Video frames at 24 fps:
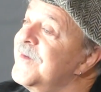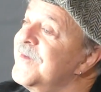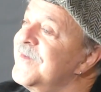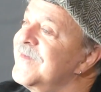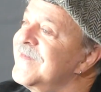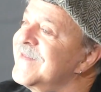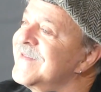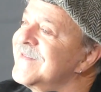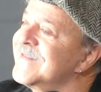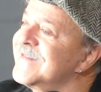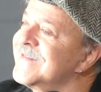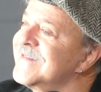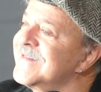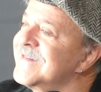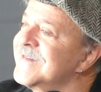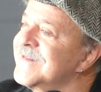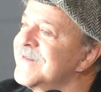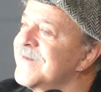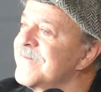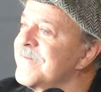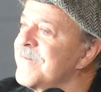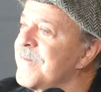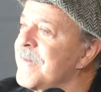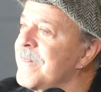enjoy
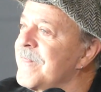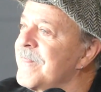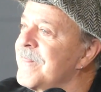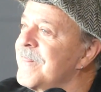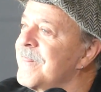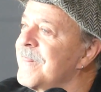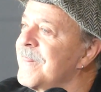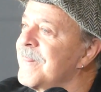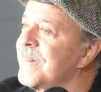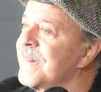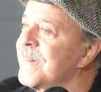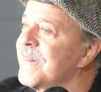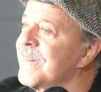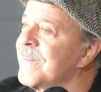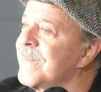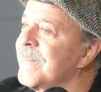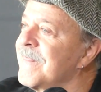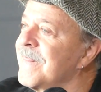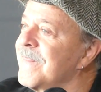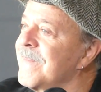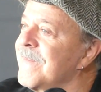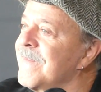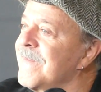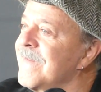mashing up different
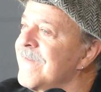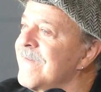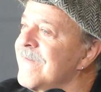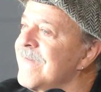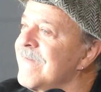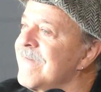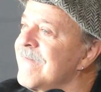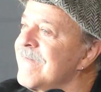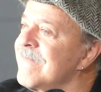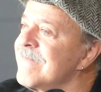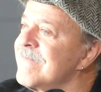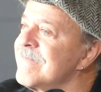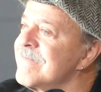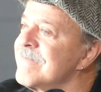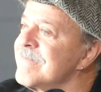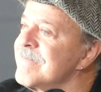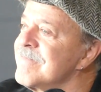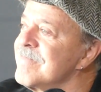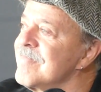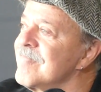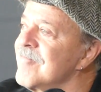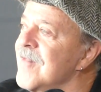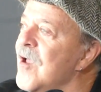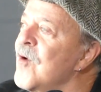scripts and
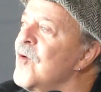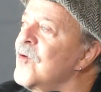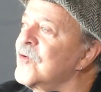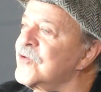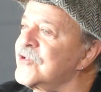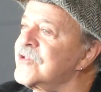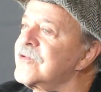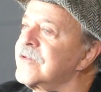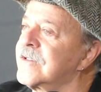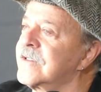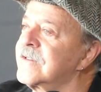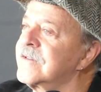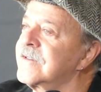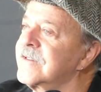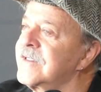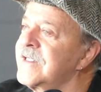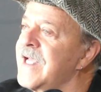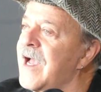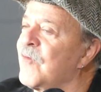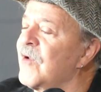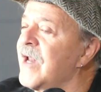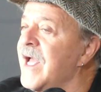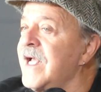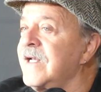voices? And oh, sure.
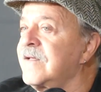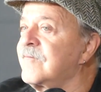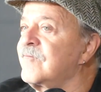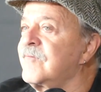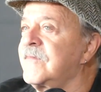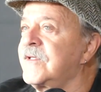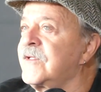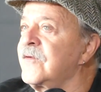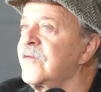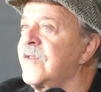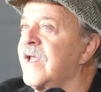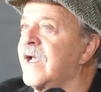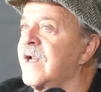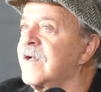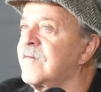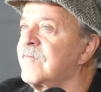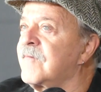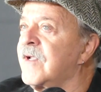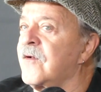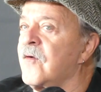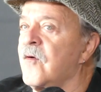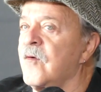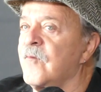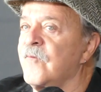Yeah, well, I do
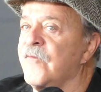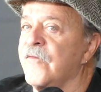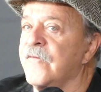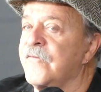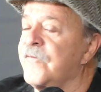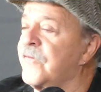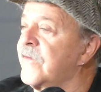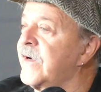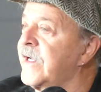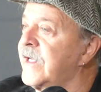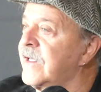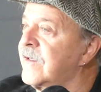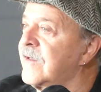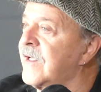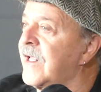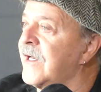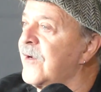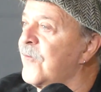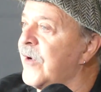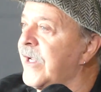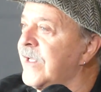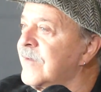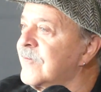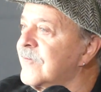that at home for free
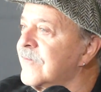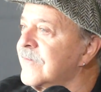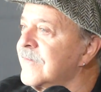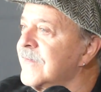anyway.